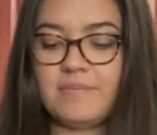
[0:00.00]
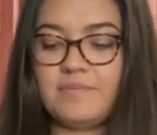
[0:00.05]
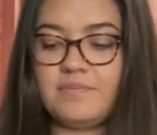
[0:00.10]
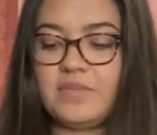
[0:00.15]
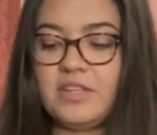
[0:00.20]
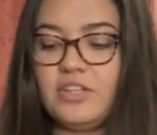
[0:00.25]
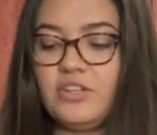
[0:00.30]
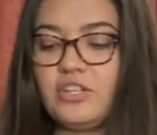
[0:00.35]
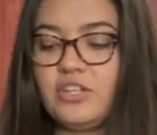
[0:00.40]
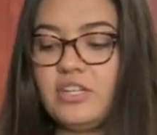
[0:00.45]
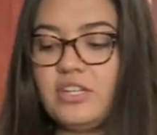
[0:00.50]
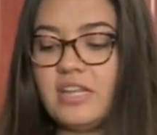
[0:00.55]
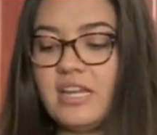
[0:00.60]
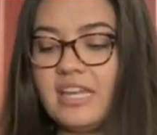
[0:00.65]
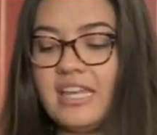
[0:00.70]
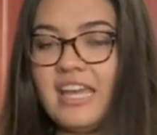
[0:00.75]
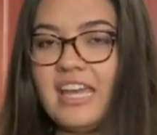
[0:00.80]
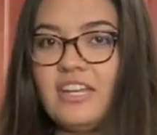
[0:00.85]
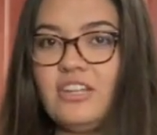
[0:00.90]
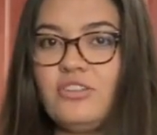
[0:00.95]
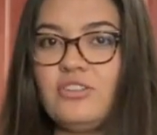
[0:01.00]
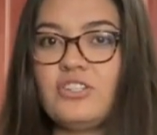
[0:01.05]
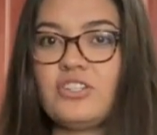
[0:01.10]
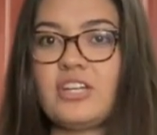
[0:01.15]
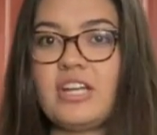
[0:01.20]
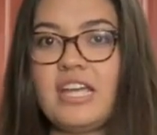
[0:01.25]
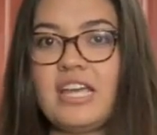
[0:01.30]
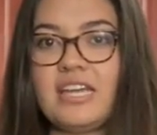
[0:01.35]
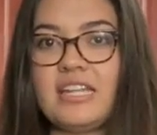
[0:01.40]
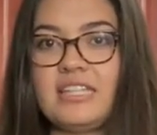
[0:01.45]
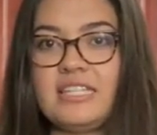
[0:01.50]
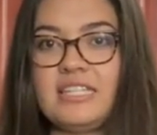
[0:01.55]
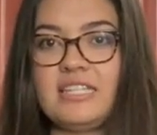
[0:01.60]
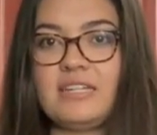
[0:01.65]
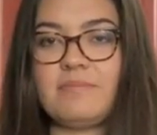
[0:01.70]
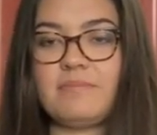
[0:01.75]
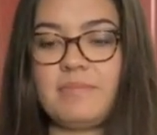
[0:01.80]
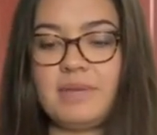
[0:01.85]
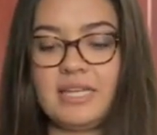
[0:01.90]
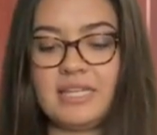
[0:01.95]
You can, again, use your hands
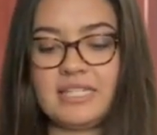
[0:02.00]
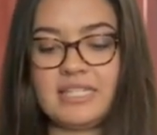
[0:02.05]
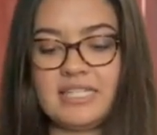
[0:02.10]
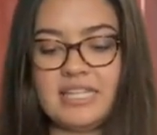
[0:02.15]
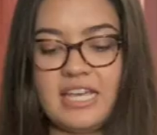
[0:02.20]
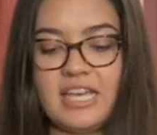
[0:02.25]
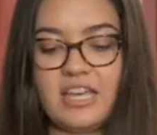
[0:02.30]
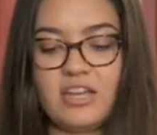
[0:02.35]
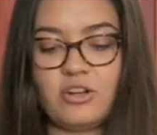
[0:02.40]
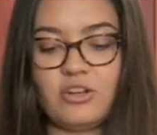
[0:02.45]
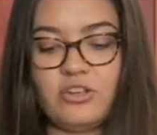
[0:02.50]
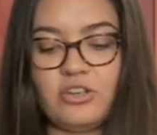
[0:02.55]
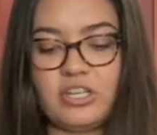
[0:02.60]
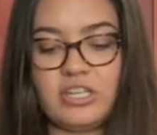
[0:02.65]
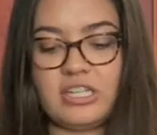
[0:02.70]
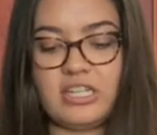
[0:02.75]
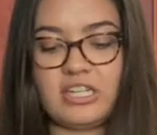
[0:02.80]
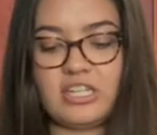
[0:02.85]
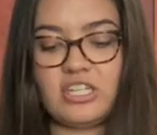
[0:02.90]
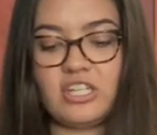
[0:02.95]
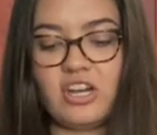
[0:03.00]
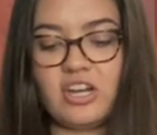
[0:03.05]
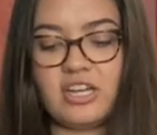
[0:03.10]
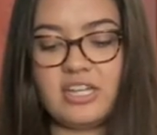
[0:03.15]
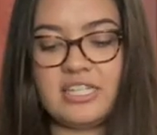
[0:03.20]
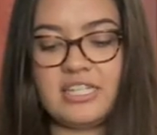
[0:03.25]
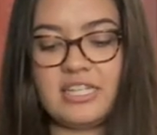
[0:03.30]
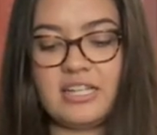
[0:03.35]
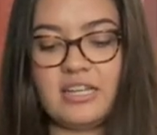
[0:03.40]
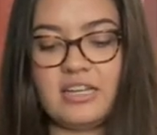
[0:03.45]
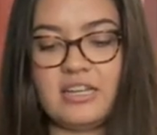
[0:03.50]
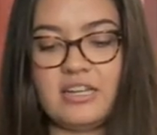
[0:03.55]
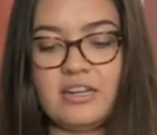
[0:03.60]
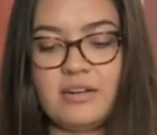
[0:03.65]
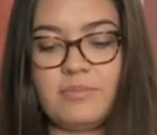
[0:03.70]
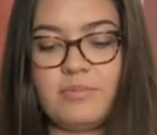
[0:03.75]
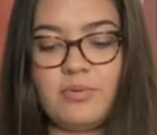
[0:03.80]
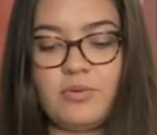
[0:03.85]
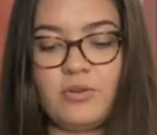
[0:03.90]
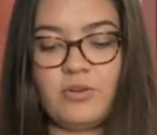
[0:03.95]
to mix it, or you can like toss it in
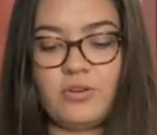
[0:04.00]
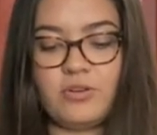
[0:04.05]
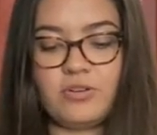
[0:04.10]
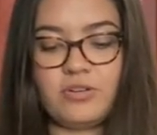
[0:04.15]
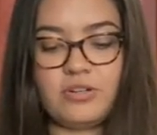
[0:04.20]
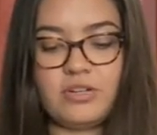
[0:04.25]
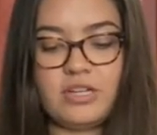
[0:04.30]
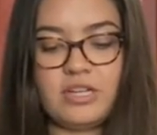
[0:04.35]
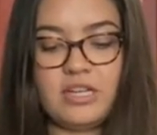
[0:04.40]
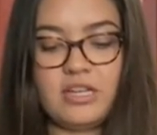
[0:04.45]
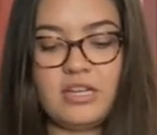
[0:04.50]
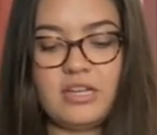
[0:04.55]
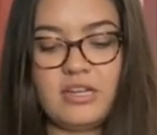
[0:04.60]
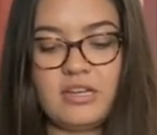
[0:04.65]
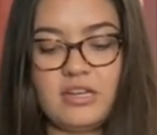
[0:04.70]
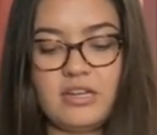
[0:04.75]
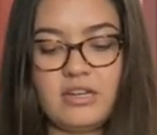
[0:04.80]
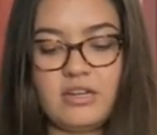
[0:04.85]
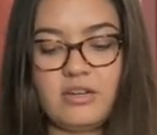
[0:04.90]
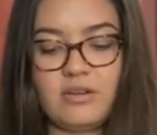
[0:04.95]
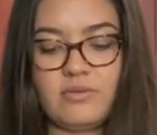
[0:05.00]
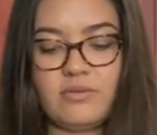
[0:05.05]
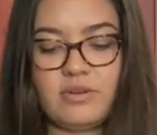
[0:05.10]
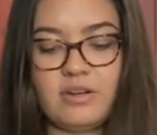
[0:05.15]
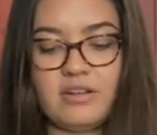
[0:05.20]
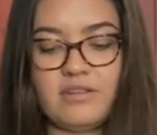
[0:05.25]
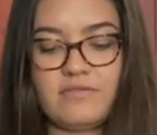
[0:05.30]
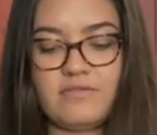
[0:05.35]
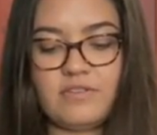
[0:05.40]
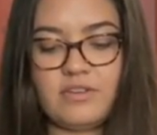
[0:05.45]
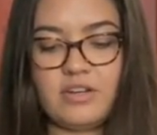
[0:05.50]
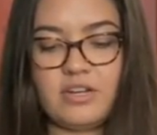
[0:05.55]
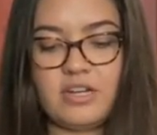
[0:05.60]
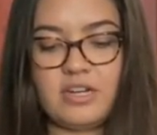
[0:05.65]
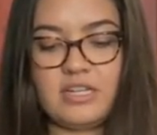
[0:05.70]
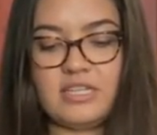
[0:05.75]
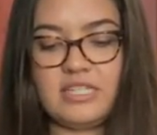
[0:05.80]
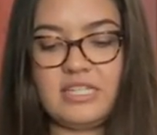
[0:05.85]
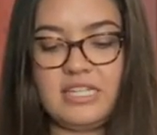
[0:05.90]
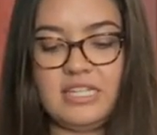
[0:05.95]
a bowl, whatever
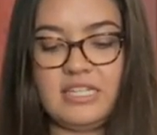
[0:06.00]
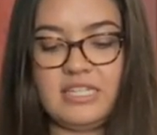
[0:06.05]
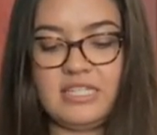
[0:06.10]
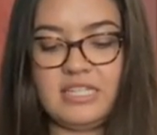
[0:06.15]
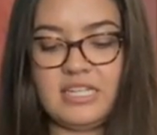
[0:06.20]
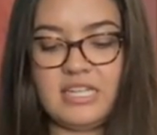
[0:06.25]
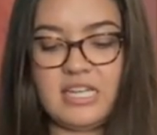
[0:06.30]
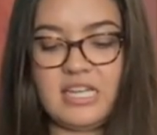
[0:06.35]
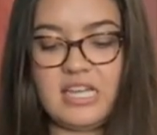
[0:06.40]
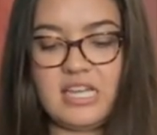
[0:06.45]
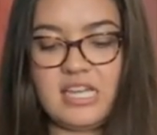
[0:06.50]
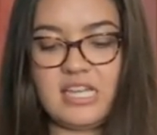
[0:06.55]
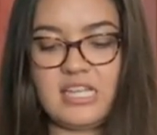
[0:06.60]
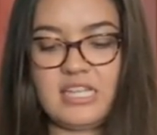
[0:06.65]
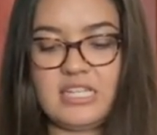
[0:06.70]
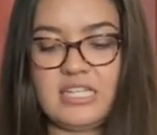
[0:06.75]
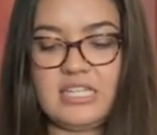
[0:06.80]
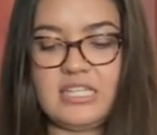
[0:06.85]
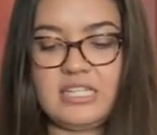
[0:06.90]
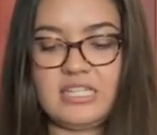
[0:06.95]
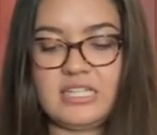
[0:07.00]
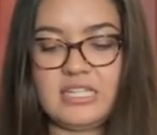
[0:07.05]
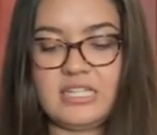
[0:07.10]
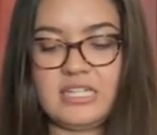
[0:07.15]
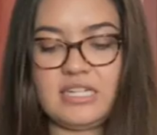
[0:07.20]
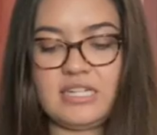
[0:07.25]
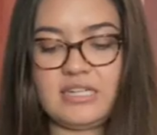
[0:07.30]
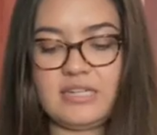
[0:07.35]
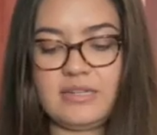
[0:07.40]
is easiest.